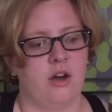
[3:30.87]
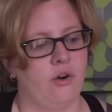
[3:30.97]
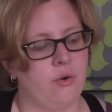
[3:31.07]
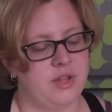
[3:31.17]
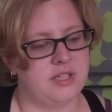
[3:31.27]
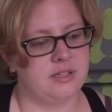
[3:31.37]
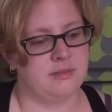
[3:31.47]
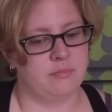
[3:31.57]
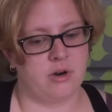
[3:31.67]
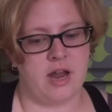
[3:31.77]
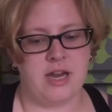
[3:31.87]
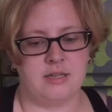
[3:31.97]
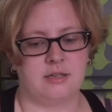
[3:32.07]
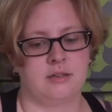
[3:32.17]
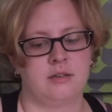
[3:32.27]
Oh, this is
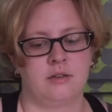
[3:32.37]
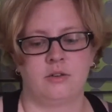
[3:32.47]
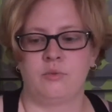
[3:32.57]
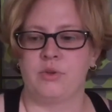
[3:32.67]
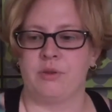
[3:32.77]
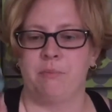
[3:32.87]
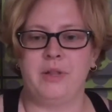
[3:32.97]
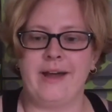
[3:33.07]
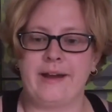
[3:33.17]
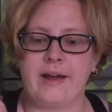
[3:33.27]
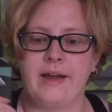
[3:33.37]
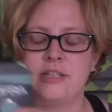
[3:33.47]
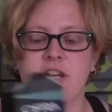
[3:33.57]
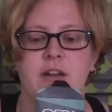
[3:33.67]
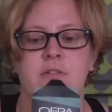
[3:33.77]
bright with a black
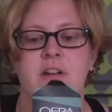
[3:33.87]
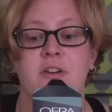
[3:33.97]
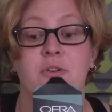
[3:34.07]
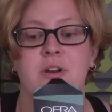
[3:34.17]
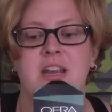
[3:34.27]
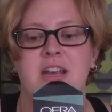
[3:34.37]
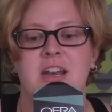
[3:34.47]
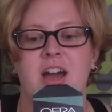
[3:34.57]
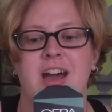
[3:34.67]
eyeshadow and a green